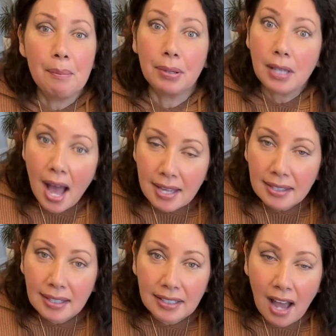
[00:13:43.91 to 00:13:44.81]

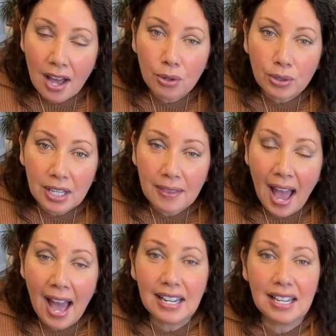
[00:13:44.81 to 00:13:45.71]
Plus, not only
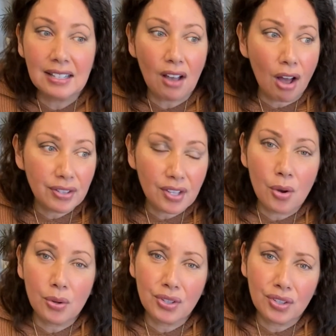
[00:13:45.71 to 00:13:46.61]
that, it's
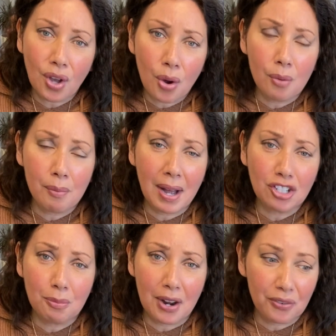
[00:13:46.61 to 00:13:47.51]
also so
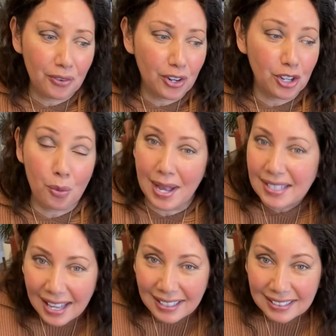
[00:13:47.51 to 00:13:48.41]
much better for your
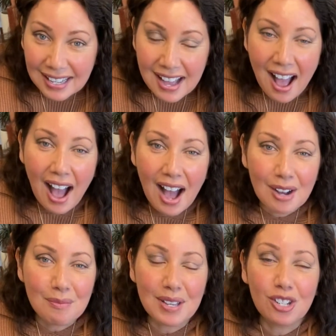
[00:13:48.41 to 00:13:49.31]
waistline
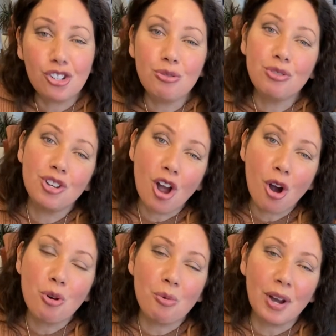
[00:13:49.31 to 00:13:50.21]
because you
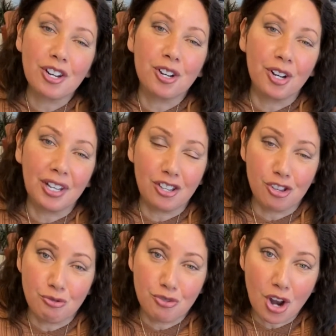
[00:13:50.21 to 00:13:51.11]
know what you're cooking,
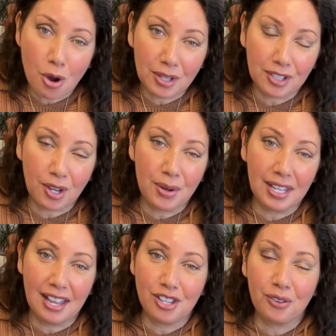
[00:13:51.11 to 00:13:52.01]
you know what's
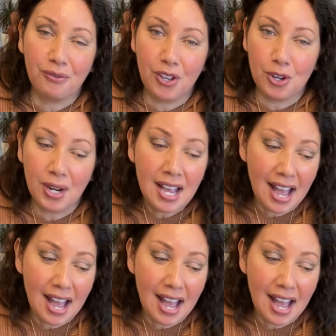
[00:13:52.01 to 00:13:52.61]
going in your food.